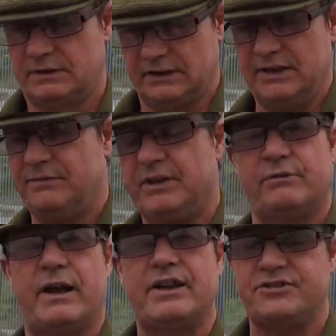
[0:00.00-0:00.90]
leaving the
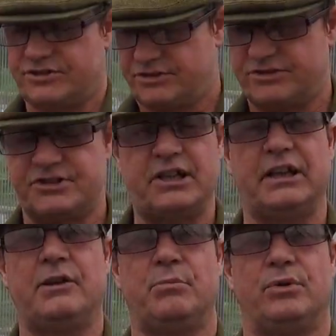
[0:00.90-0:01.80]
rest still
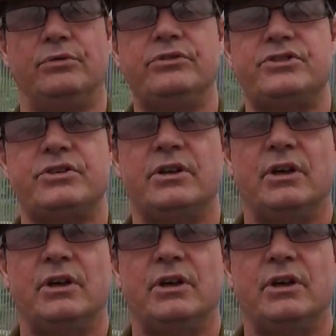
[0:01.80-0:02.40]
in a bunch,